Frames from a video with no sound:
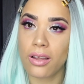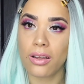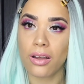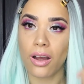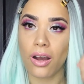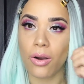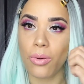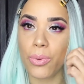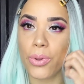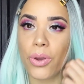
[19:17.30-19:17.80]

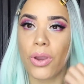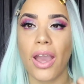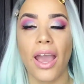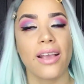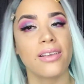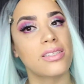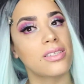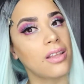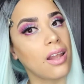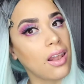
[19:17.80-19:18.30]
I hope you
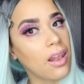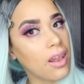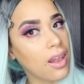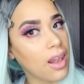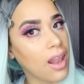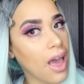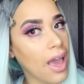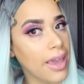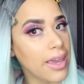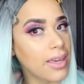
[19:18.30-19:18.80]
guys
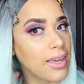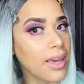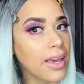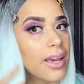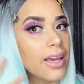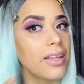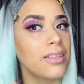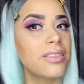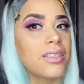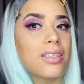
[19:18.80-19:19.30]
like
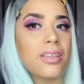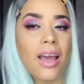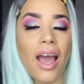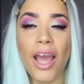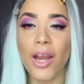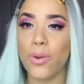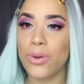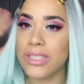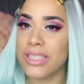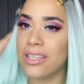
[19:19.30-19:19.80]
it. I
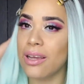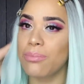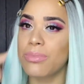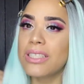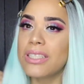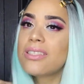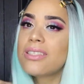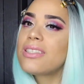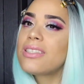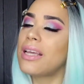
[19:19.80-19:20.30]
know
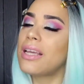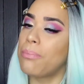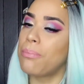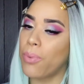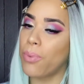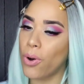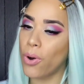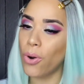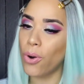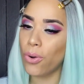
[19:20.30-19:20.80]
something
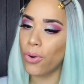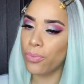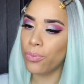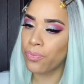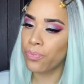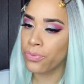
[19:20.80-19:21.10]
simple.